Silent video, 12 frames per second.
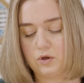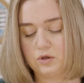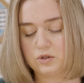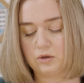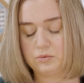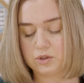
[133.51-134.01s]

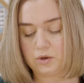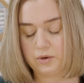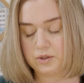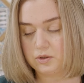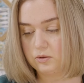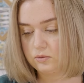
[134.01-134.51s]
So I'm just
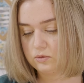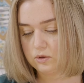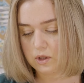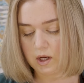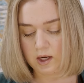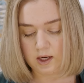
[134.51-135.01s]
going to
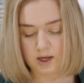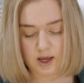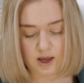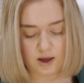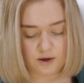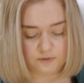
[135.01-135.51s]
cut it in
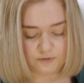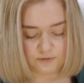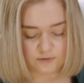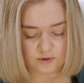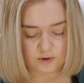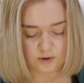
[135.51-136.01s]
half.
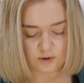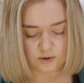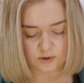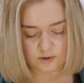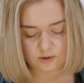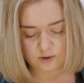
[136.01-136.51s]

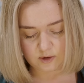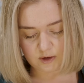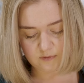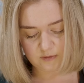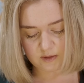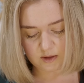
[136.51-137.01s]

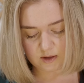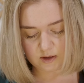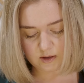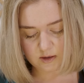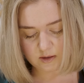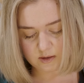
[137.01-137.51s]
And
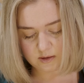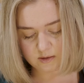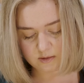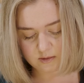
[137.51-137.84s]
then